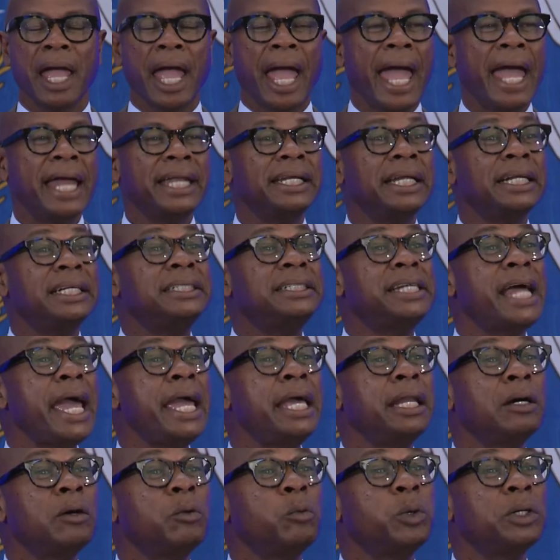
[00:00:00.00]
And the
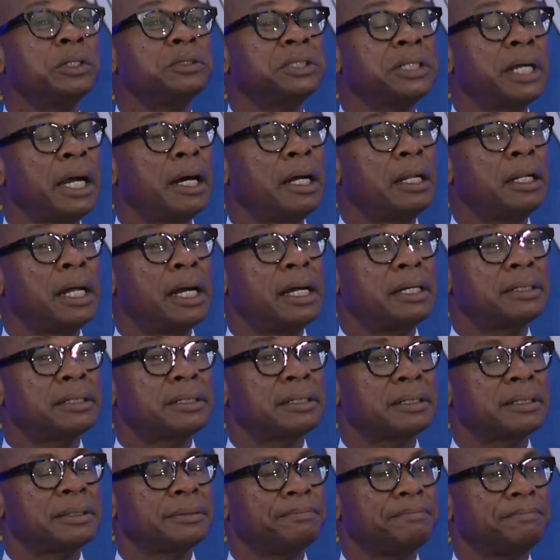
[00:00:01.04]
data will tell
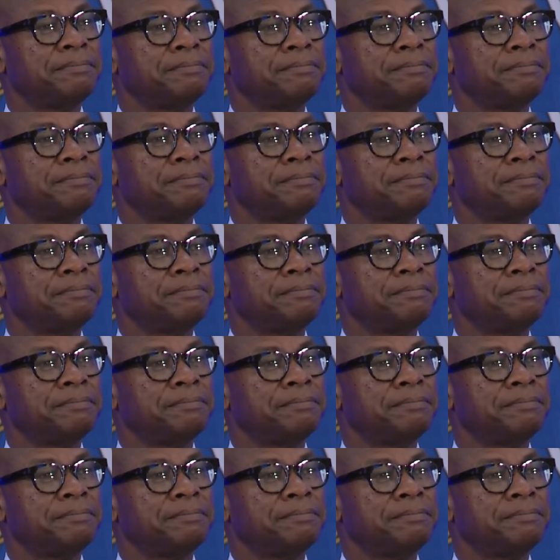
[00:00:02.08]
us.